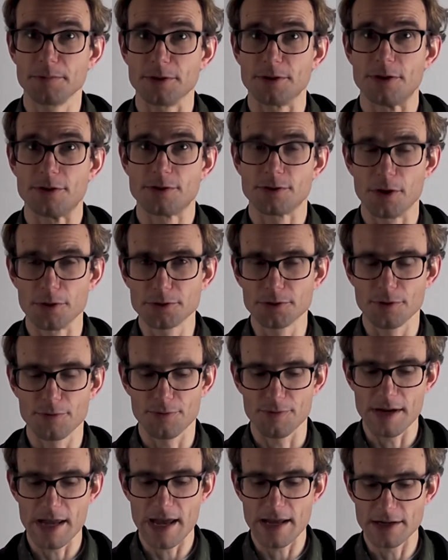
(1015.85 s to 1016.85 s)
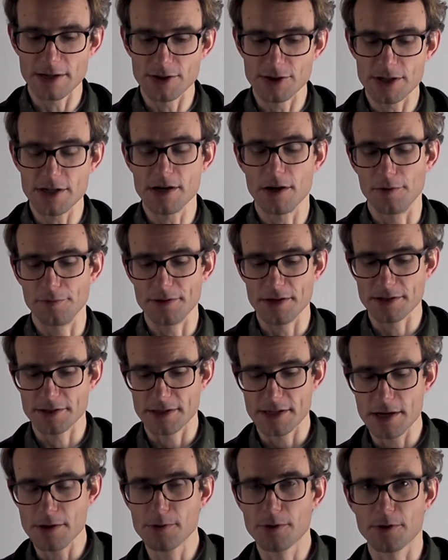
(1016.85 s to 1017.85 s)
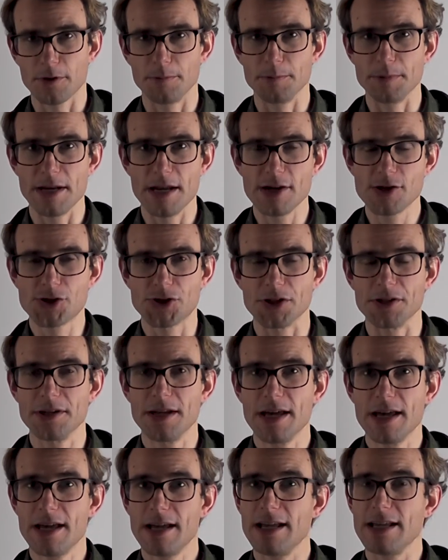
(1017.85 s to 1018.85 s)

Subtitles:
but the total free energy of this new combination